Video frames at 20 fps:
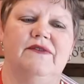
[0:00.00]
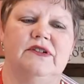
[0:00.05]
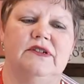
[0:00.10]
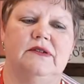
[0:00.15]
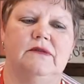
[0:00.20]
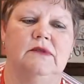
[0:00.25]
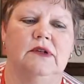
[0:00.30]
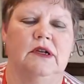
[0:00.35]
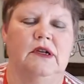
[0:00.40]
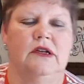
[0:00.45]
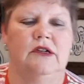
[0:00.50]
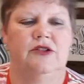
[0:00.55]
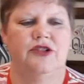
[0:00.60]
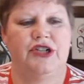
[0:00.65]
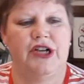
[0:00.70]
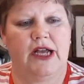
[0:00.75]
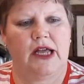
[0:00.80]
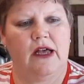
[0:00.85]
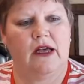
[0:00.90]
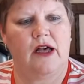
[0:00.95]
to
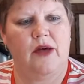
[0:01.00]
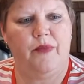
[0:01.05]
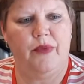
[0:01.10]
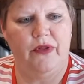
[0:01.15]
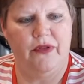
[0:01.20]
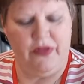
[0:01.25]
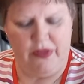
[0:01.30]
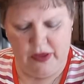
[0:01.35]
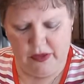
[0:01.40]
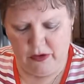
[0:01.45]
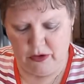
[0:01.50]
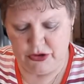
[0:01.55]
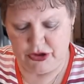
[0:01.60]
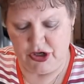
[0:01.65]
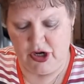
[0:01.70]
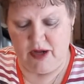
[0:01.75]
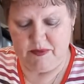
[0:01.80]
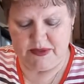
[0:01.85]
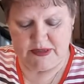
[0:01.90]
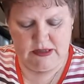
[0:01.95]
check a couple of the other
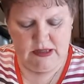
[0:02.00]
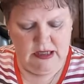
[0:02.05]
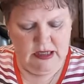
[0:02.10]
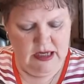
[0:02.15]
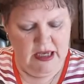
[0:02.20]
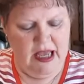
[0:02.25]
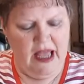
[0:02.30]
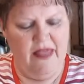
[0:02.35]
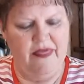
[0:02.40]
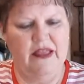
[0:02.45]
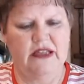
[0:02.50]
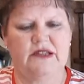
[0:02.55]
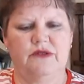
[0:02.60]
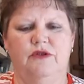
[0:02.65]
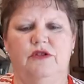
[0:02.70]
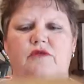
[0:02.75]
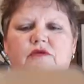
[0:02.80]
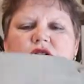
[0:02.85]
shops. And this one,